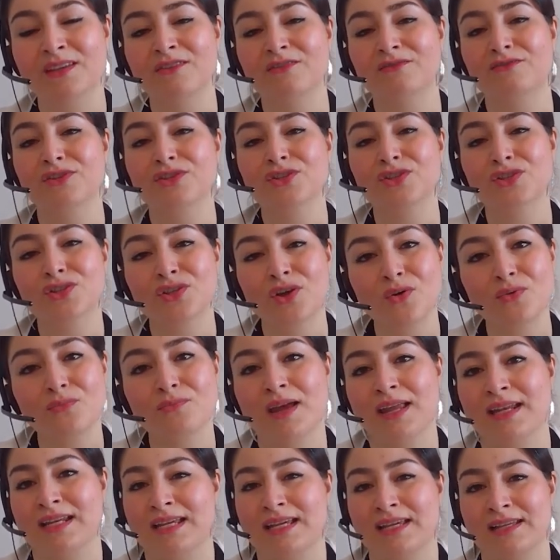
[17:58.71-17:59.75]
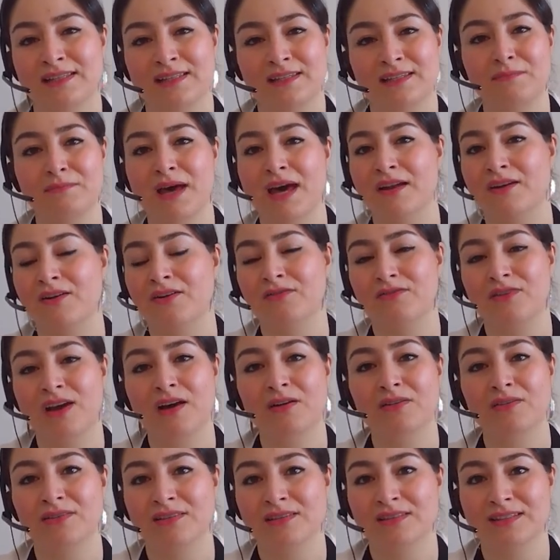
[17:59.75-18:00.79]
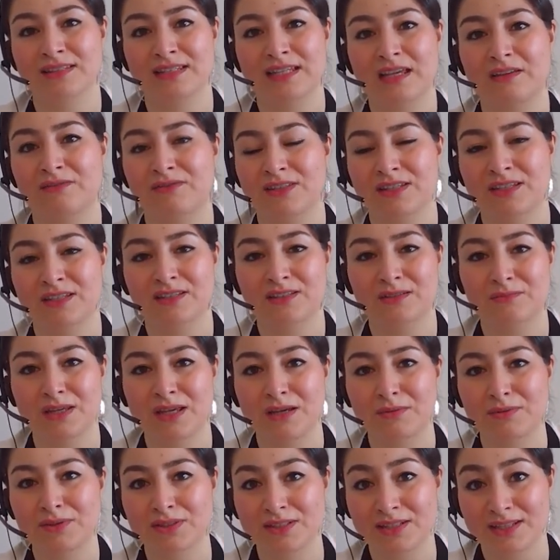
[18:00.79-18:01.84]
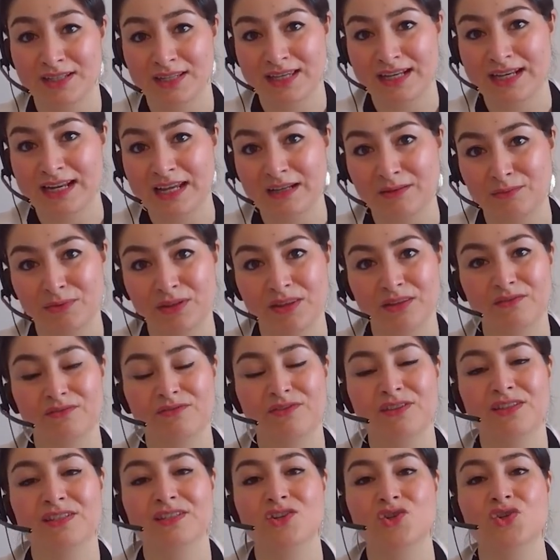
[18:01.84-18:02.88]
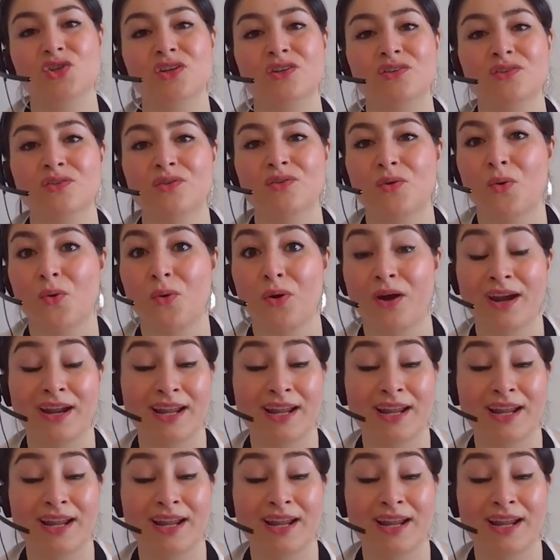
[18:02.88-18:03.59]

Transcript: For so many, it's a matter of health and safety to be able to connect with a physician or a